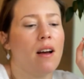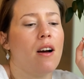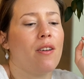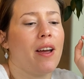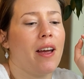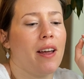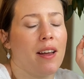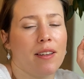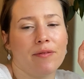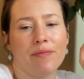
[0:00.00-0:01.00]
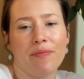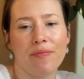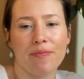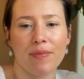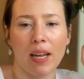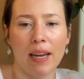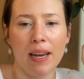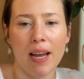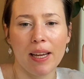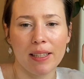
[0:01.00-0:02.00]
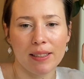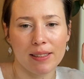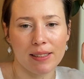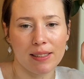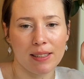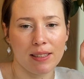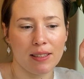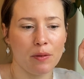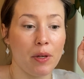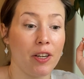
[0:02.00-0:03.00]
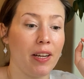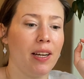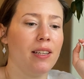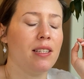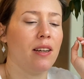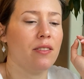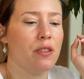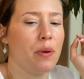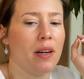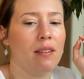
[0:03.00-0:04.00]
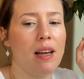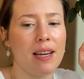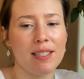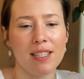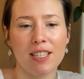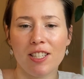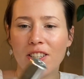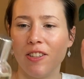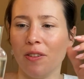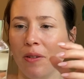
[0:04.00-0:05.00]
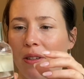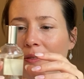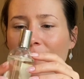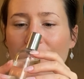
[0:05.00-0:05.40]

Okay, next we're getting down to our last two.